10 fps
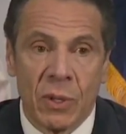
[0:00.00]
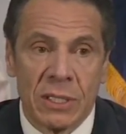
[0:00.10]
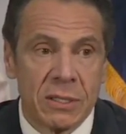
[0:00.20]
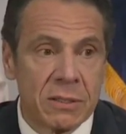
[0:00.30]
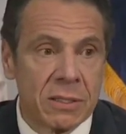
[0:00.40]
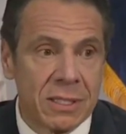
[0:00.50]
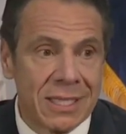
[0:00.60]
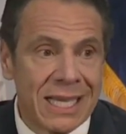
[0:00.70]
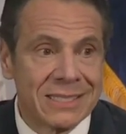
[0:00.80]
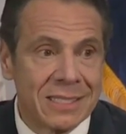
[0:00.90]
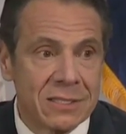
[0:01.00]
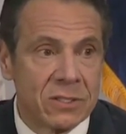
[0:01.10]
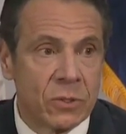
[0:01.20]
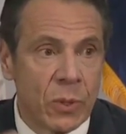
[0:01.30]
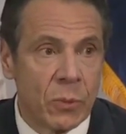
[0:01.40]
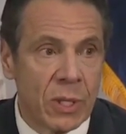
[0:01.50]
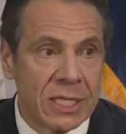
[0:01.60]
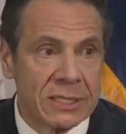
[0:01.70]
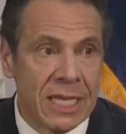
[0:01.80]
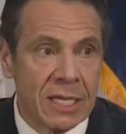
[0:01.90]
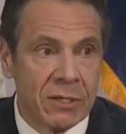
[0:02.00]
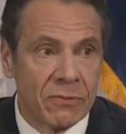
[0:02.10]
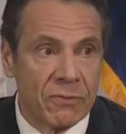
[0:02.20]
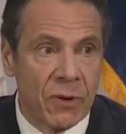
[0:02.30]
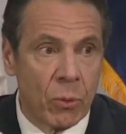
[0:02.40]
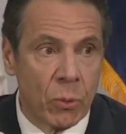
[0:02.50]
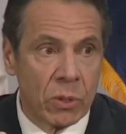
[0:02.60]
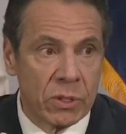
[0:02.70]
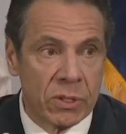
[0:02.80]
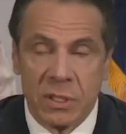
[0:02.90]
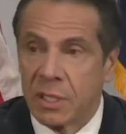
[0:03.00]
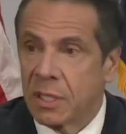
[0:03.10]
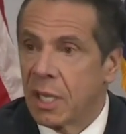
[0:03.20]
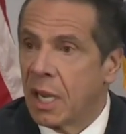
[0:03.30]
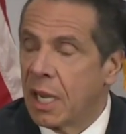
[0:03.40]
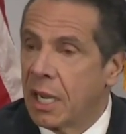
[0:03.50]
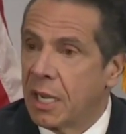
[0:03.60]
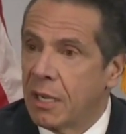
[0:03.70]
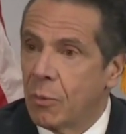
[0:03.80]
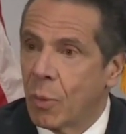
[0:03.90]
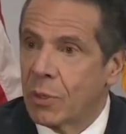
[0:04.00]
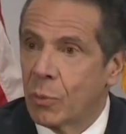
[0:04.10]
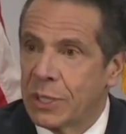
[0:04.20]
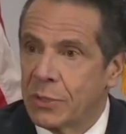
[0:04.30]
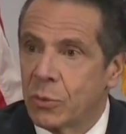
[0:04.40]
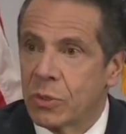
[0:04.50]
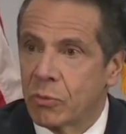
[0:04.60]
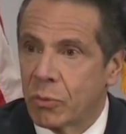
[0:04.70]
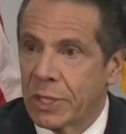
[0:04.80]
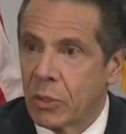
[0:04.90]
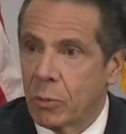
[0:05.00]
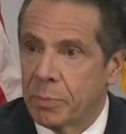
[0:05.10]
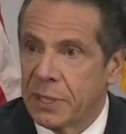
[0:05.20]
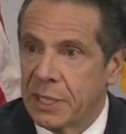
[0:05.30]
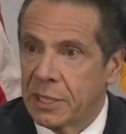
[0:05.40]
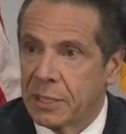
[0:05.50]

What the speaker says: lessons do we want to take forward when we do the reopening?